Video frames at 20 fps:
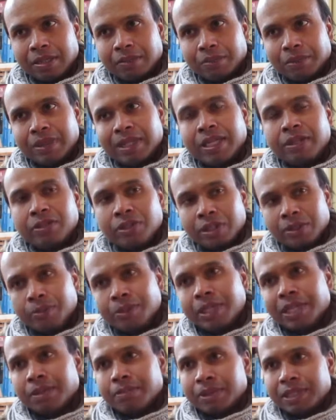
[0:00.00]
But then you can
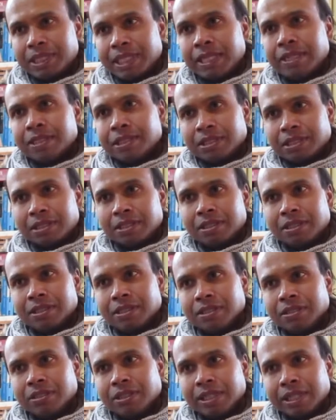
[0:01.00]
become addicted.
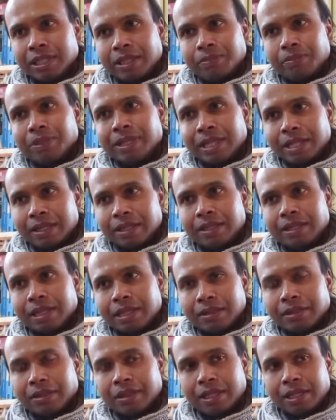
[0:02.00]
Keep getting
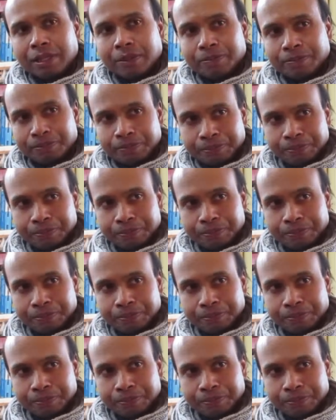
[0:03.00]
that thing.